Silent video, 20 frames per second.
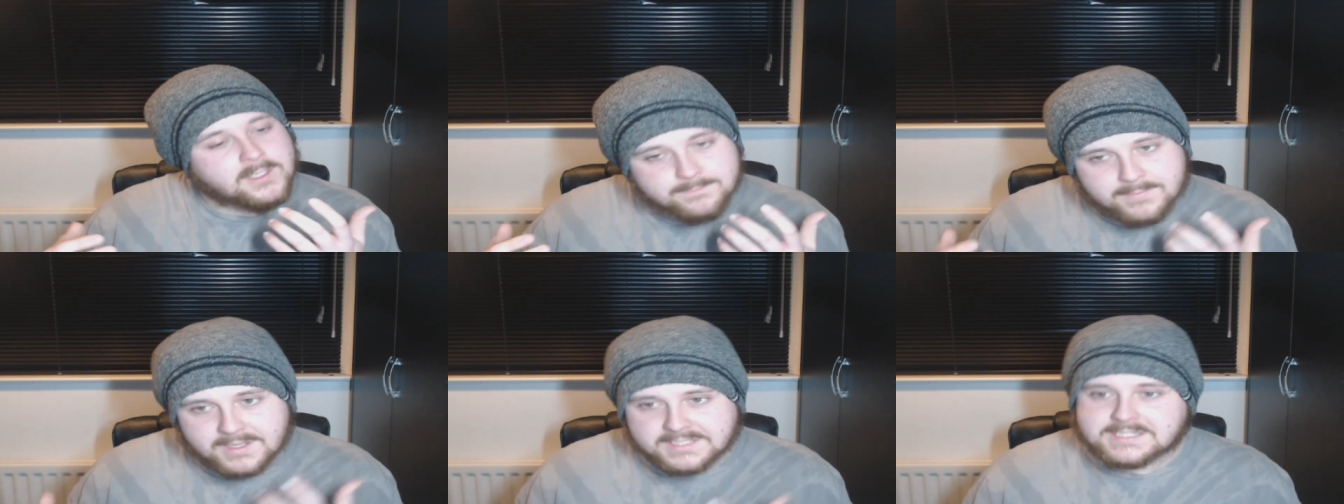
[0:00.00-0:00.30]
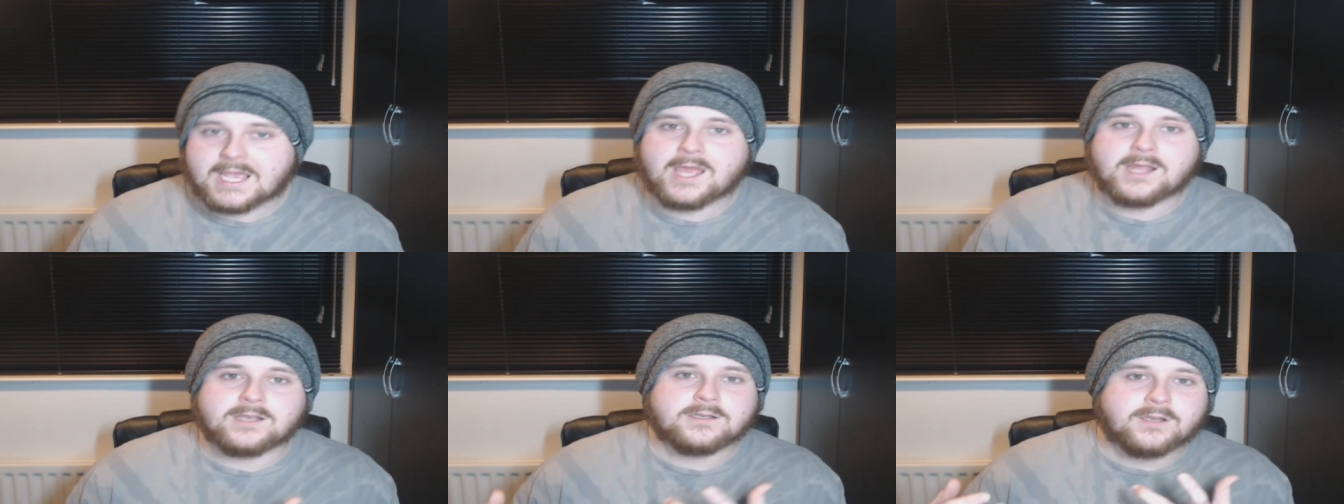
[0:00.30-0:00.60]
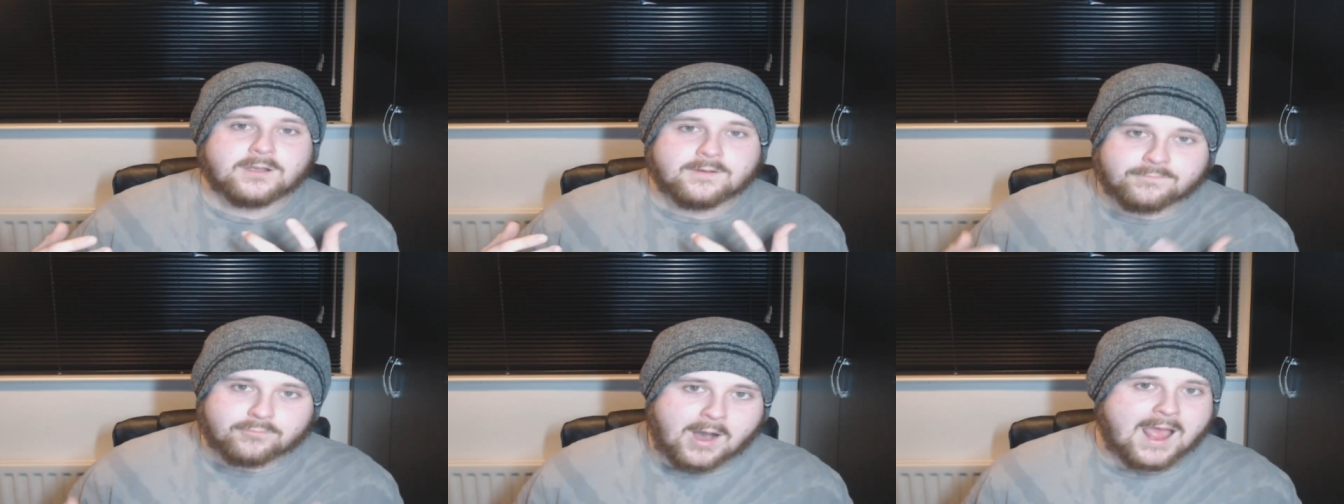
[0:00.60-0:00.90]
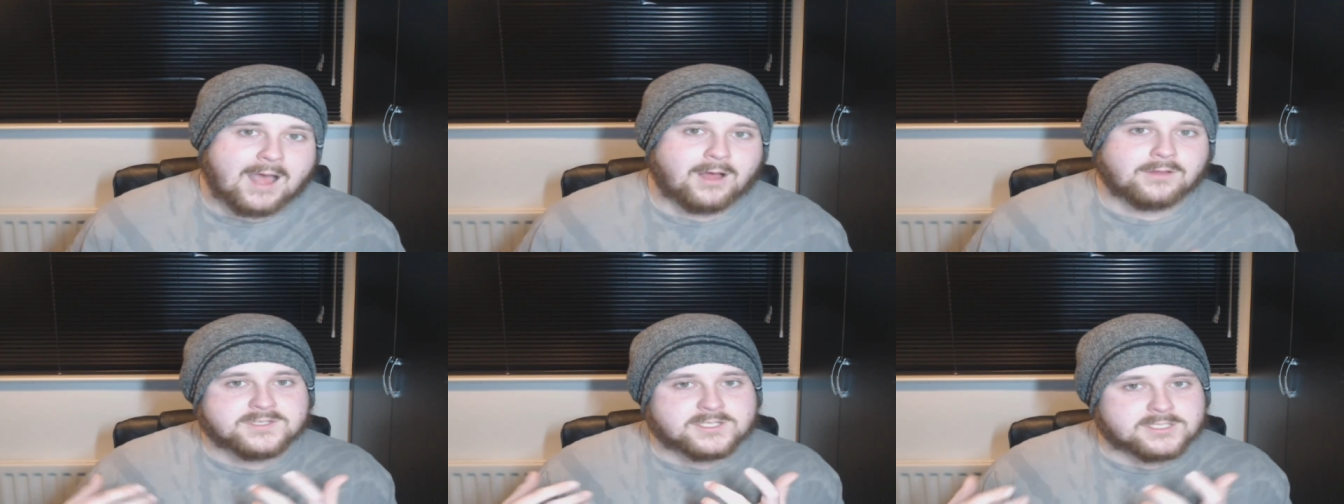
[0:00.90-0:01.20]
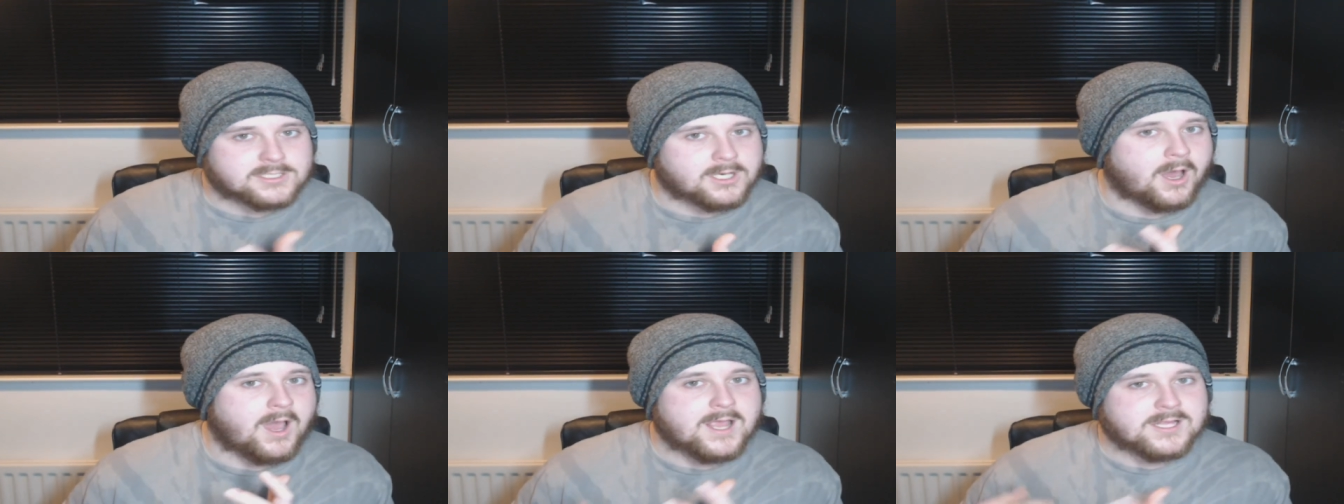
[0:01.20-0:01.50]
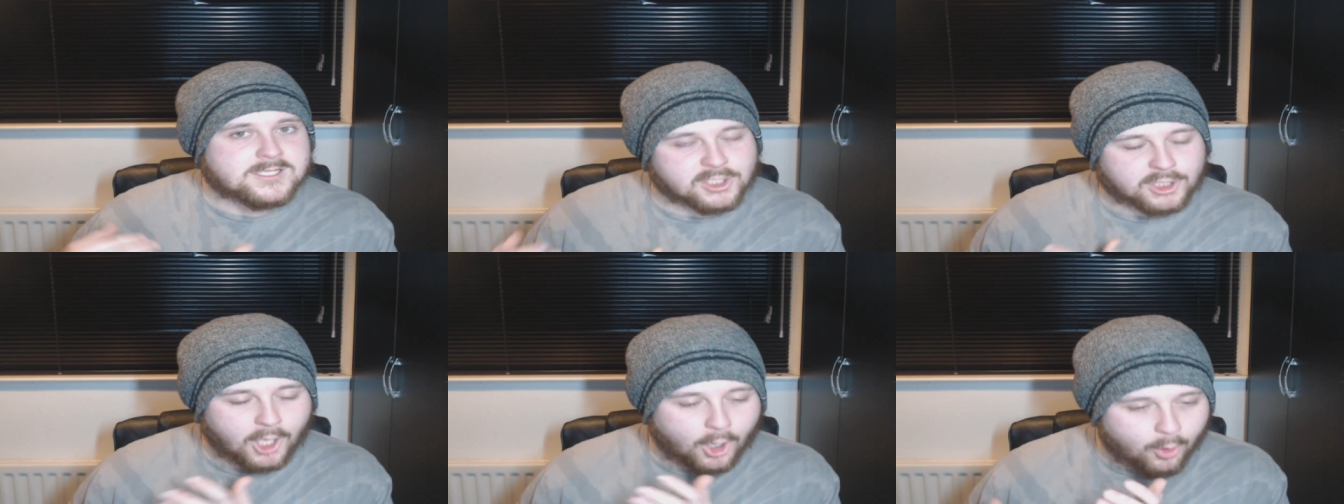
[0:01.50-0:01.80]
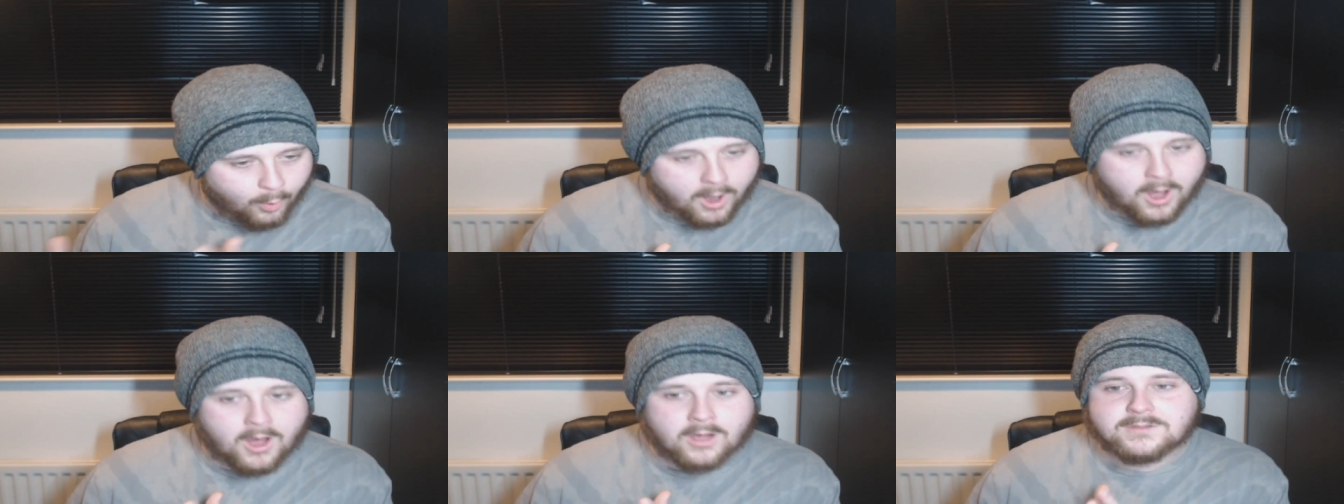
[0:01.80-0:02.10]
But then the round started to
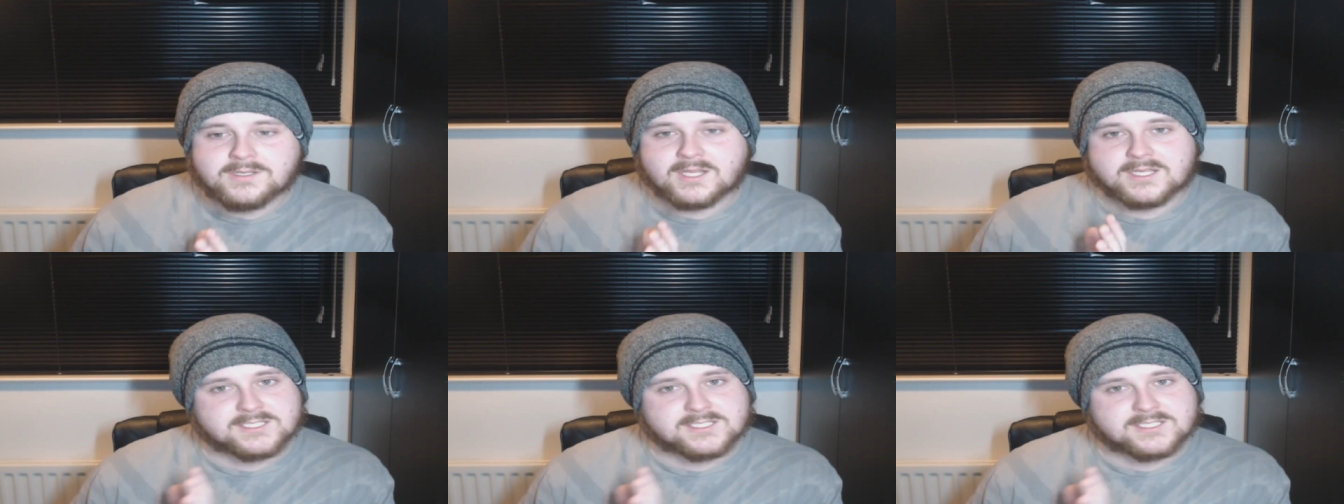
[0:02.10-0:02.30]
go on.